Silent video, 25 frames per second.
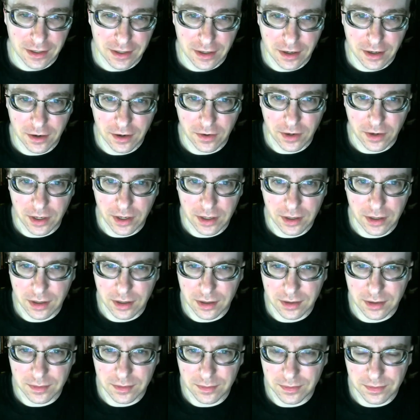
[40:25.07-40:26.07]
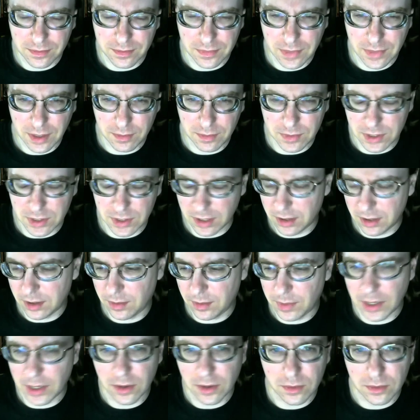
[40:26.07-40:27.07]
Alright, uh, I'm done,
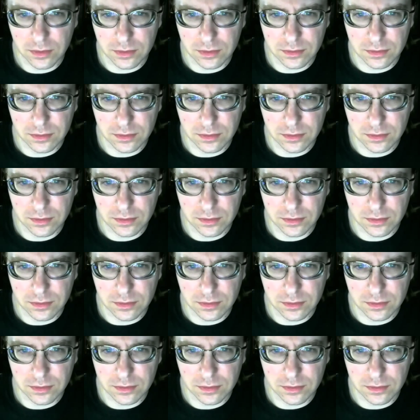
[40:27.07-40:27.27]
I'm out.